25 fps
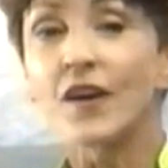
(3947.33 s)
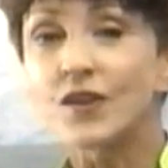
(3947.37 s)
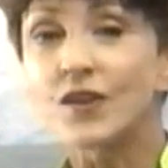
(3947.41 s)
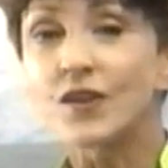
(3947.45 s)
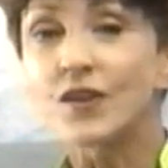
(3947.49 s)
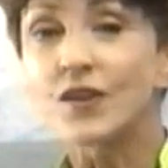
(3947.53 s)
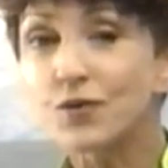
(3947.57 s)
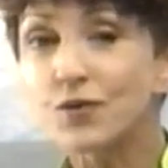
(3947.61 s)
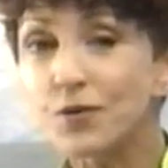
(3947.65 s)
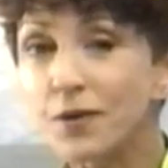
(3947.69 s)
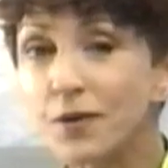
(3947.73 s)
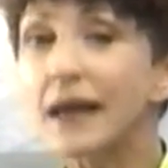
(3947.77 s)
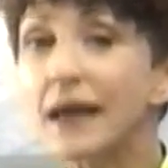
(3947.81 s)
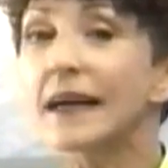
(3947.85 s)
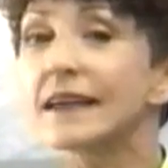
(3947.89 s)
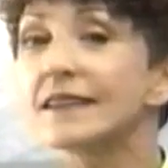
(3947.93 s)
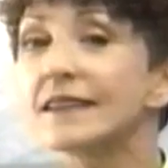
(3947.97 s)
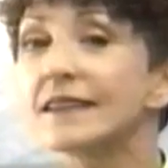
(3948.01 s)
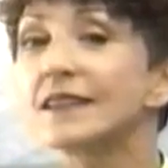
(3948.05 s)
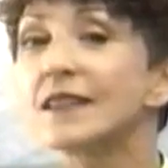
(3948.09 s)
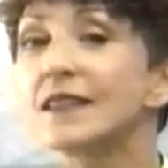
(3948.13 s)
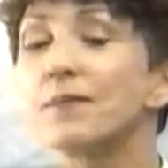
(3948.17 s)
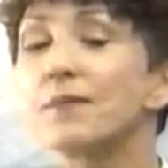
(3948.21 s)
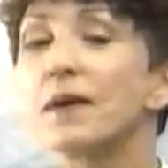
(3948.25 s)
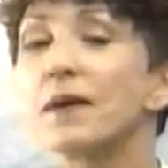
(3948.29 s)
The trick
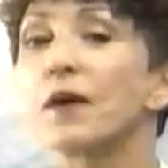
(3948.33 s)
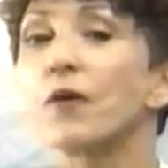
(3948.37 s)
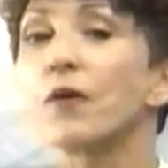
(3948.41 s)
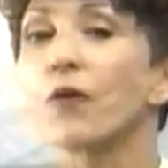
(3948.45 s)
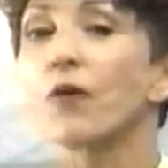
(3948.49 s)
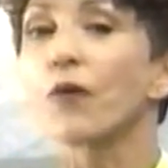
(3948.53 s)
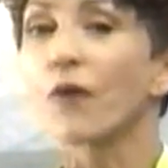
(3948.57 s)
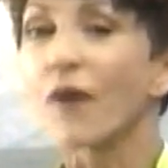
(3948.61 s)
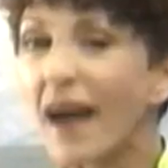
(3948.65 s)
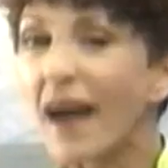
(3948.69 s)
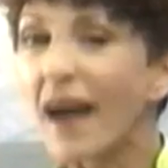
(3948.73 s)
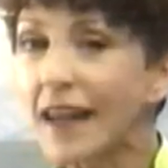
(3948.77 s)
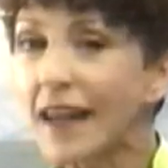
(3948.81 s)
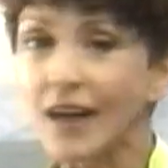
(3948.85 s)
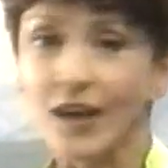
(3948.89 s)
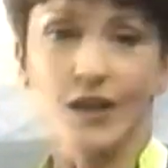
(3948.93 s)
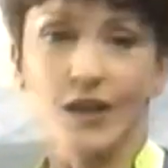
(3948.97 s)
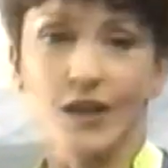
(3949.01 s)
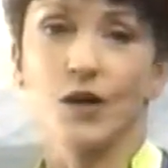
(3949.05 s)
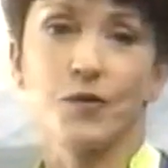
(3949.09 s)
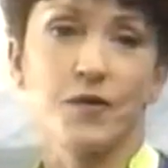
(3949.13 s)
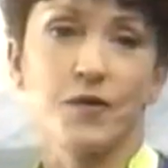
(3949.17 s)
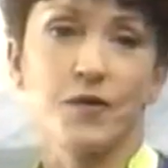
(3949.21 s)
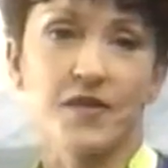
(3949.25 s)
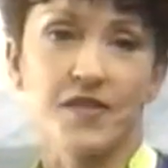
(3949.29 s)
is to be
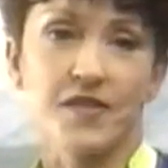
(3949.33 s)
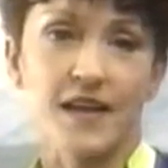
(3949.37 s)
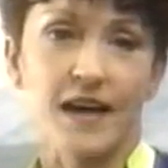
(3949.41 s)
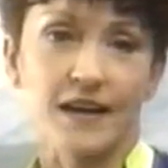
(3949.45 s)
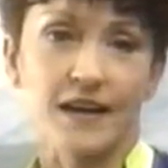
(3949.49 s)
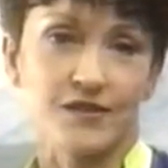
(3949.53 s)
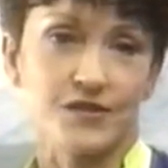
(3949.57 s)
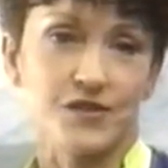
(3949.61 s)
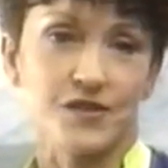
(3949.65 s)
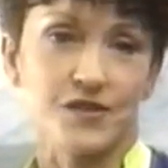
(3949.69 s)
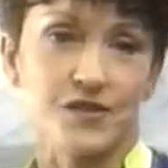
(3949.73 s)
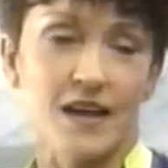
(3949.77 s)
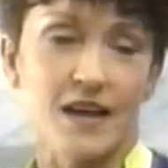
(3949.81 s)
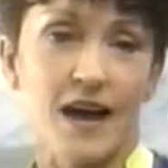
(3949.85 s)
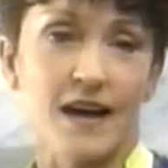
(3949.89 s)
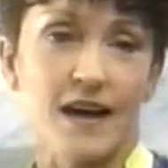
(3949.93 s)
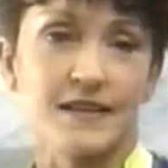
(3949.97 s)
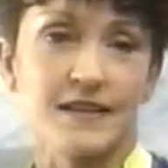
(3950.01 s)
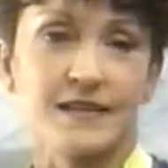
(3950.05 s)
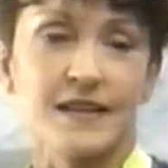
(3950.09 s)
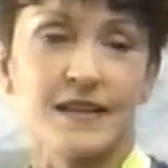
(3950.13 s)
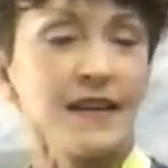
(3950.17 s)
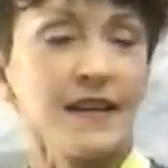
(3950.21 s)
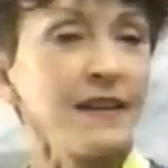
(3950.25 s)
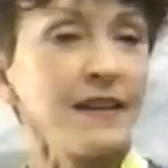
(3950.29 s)
regular with
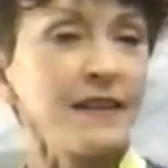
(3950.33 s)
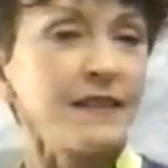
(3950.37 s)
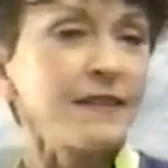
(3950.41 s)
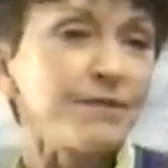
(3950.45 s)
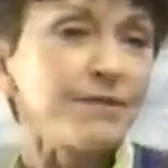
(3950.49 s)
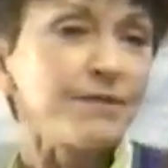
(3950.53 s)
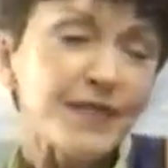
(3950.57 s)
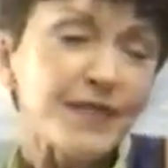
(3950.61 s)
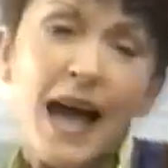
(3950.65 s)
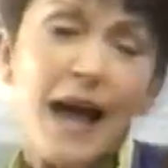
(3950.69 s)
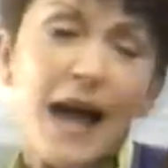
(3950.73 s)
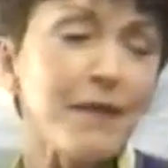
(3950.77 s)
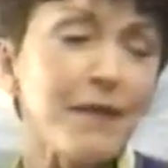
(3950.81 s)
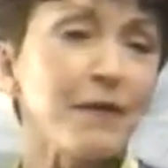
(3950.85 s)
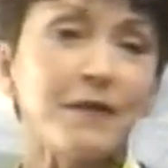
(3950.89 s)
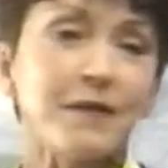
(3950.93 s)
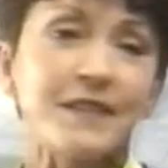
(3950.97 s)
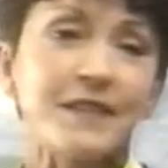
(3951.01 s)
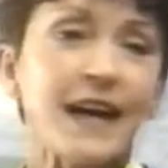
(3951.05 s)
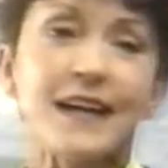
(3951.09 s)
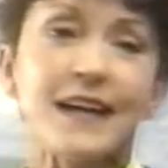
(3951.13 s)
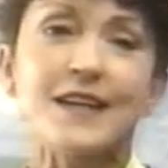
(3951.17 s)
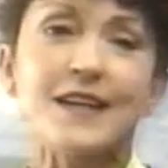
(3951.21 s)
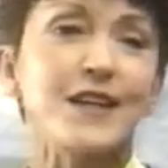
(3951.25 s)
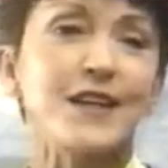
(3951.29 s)
exercise. Time
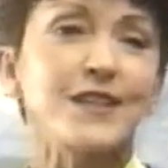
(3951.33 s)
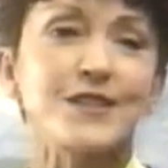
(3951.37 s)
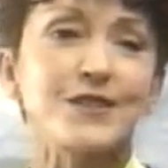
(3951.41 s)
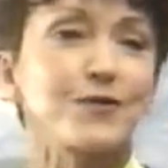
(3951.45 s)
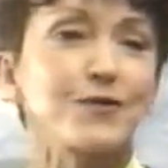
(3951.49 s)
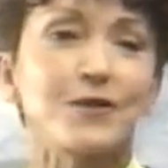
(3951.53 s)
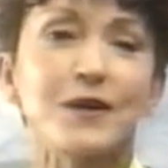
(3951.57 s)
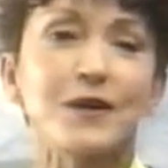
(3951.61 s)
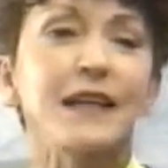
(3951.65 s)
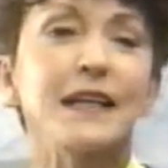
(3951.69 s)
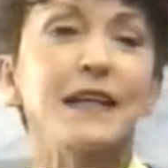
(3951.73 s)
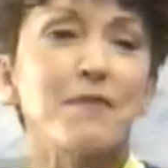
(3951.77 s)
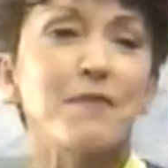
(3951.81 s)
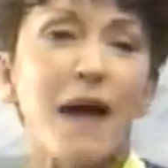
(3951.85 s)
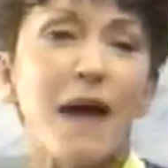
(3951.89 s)
of day doesn't really